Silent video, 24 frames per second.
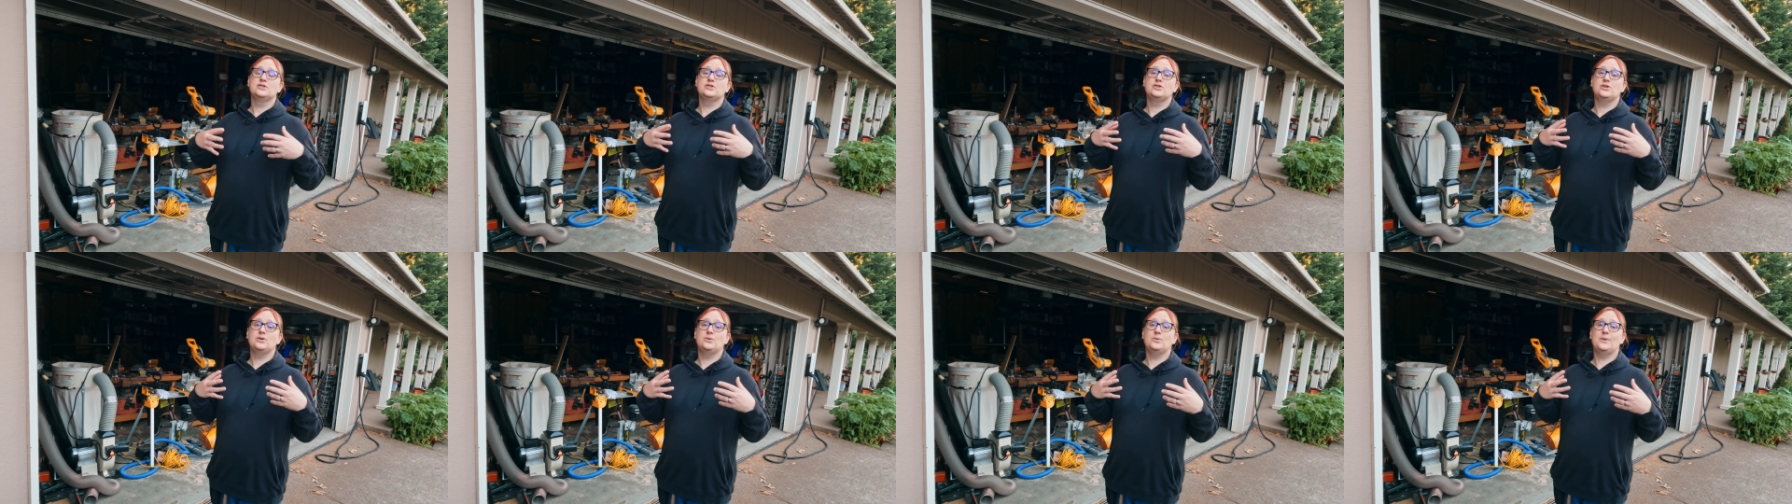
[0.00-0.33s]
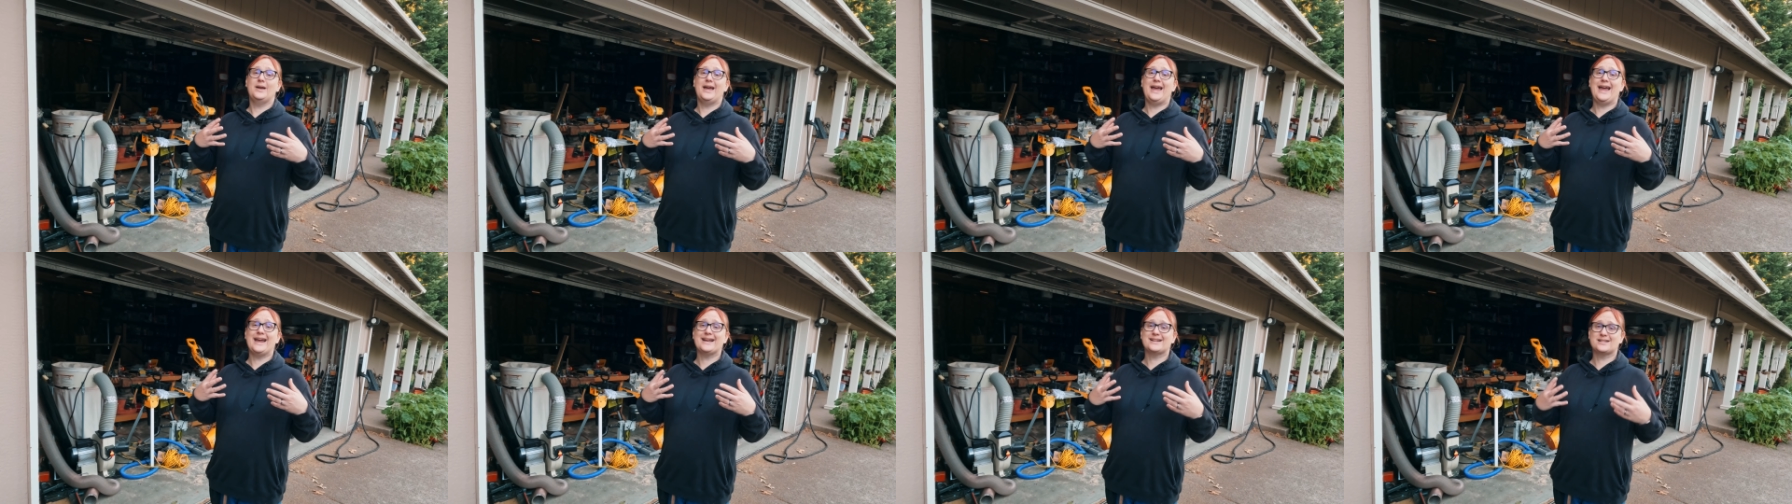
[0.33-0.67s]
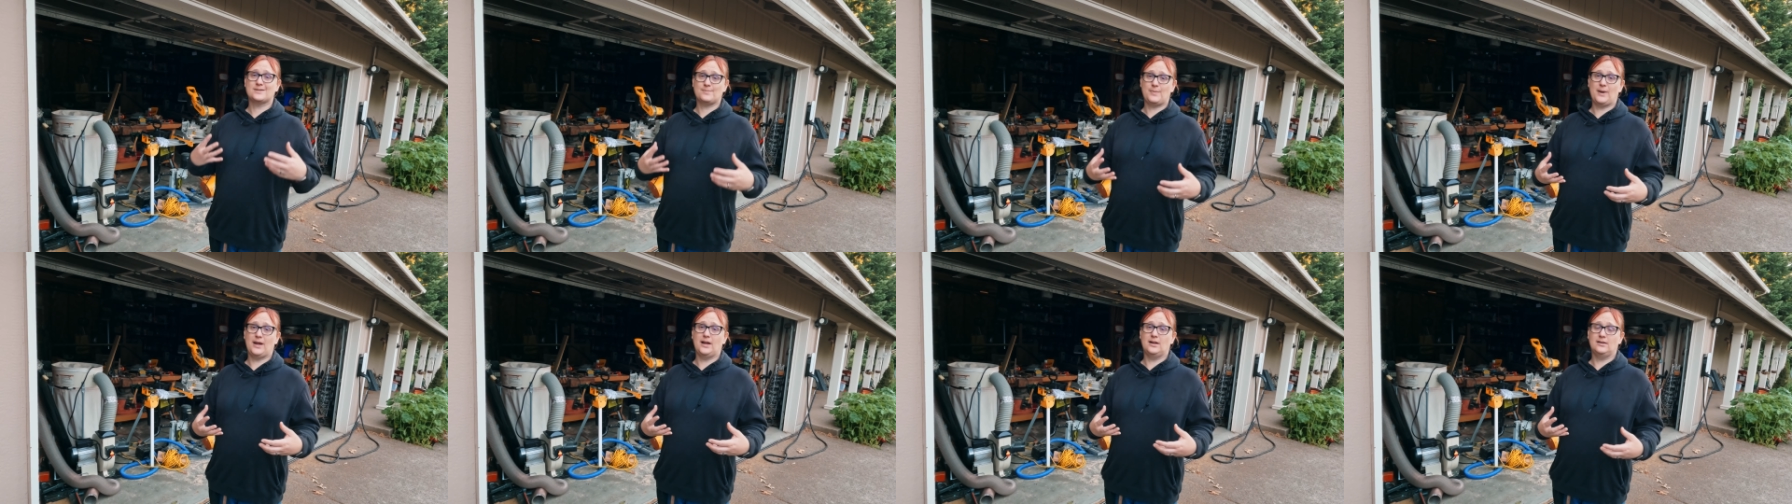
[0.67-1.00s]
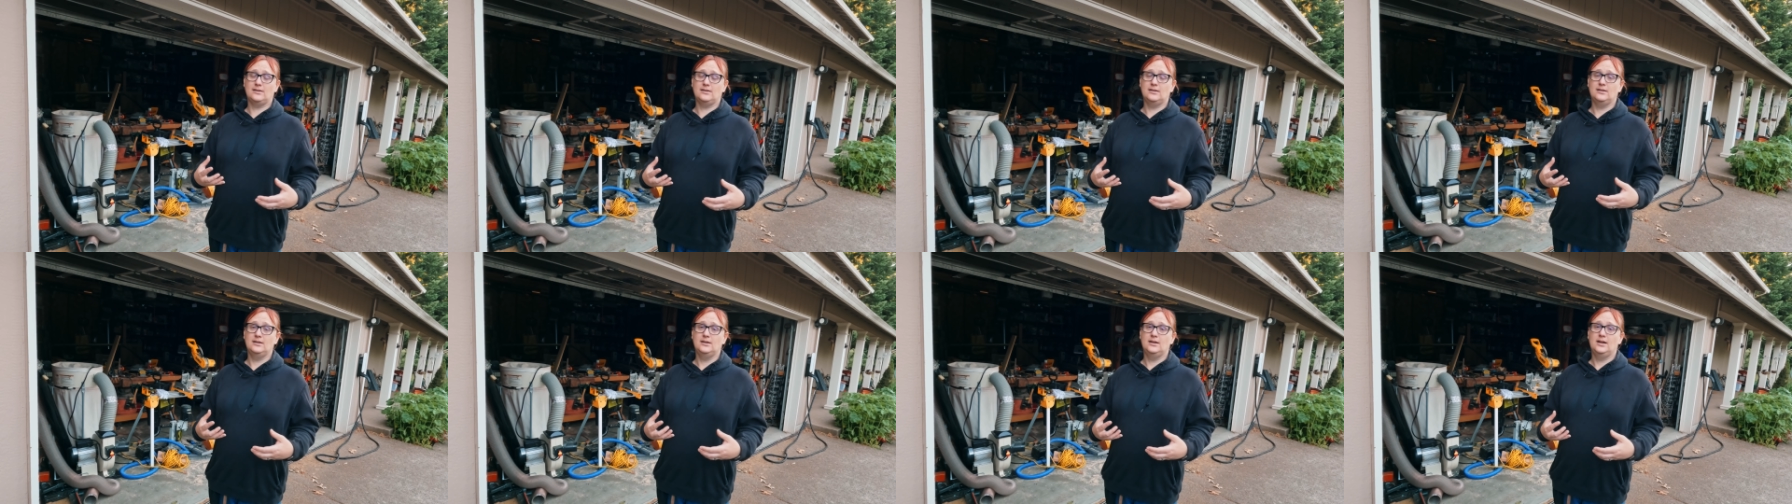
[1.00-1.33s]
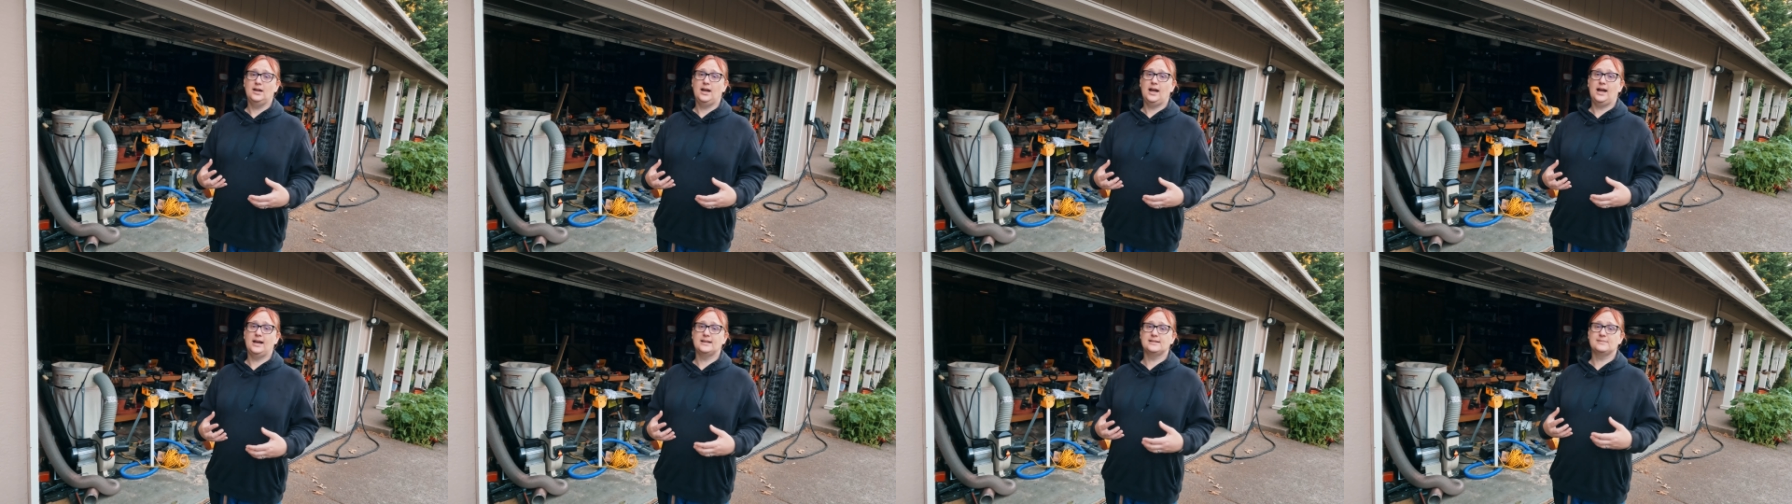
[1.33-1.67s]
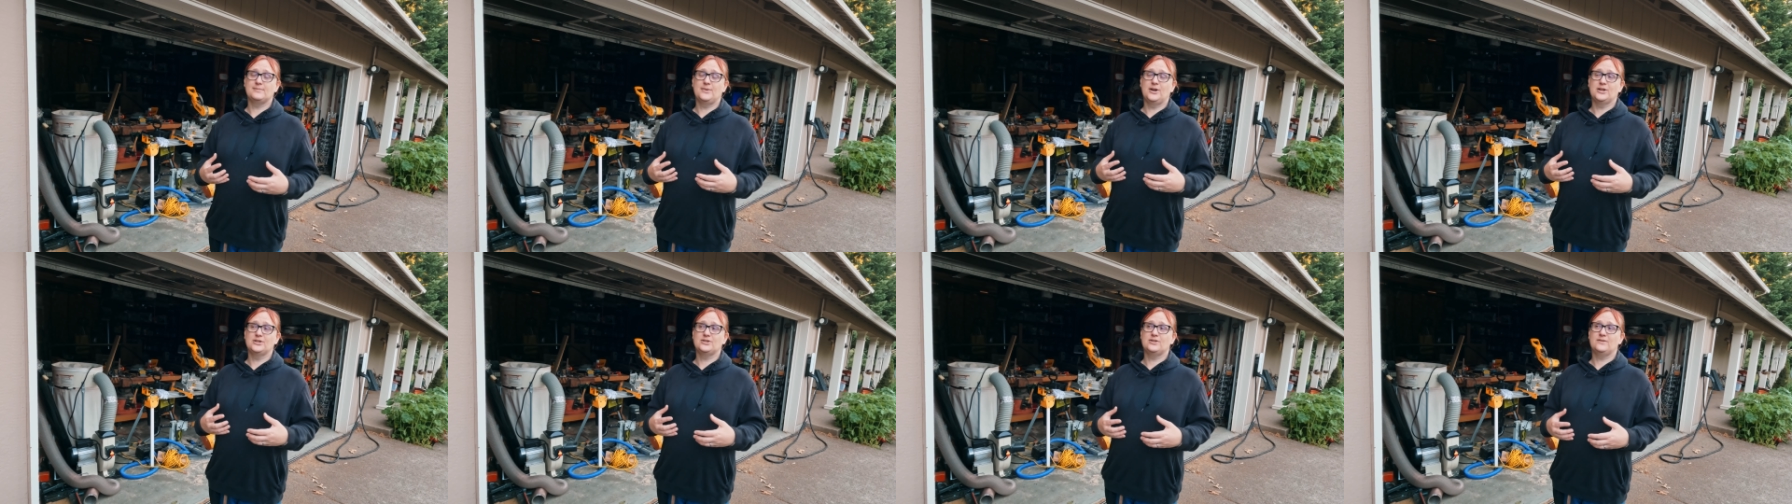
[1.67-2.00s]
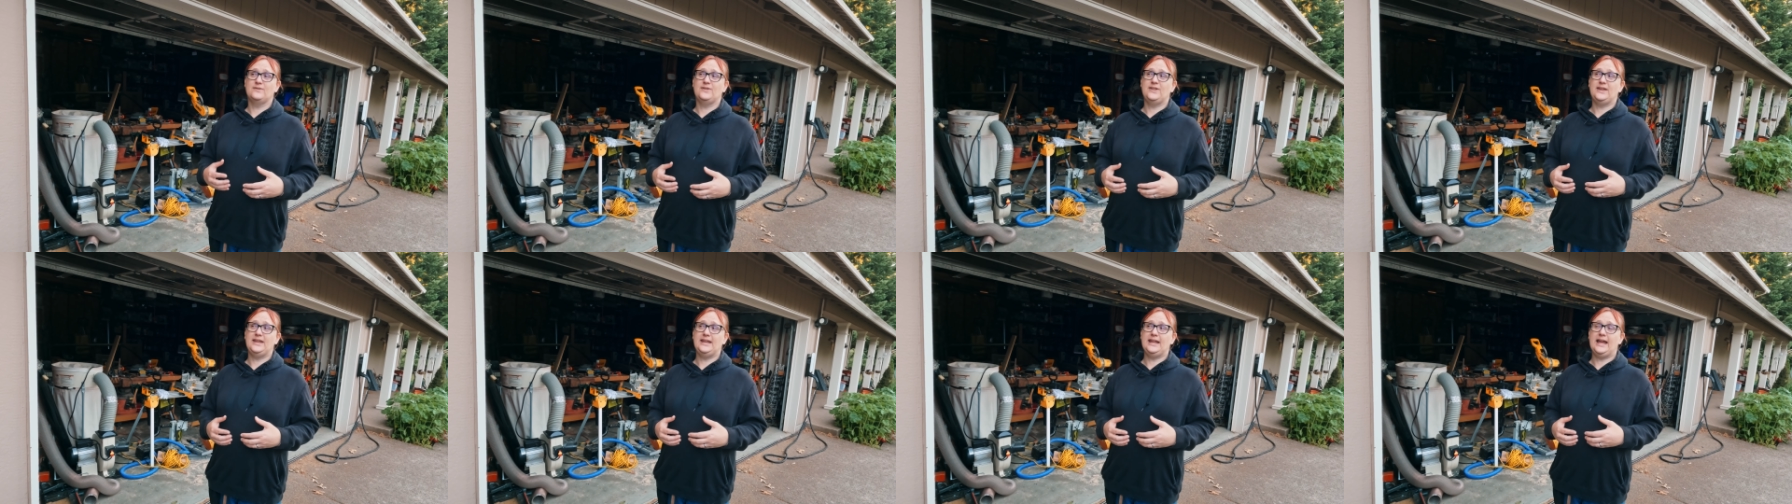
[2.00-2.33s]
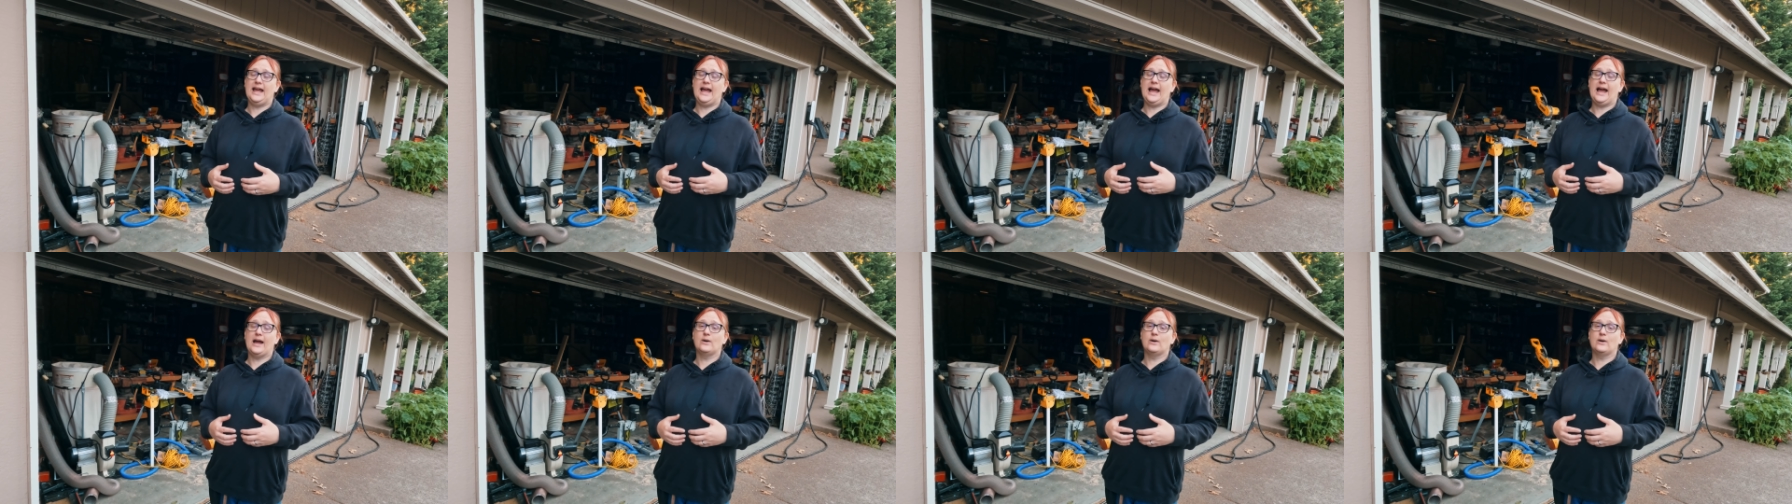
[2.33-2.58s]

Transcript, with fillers: to expel as much of the